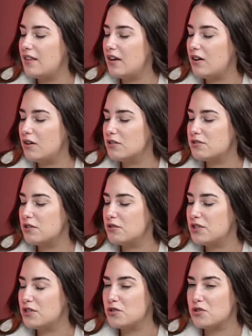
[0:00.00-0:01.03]
then also
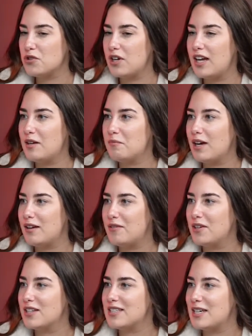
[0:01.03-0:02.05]
to train my
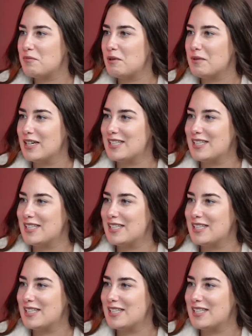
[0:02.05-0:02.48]
fiance to be my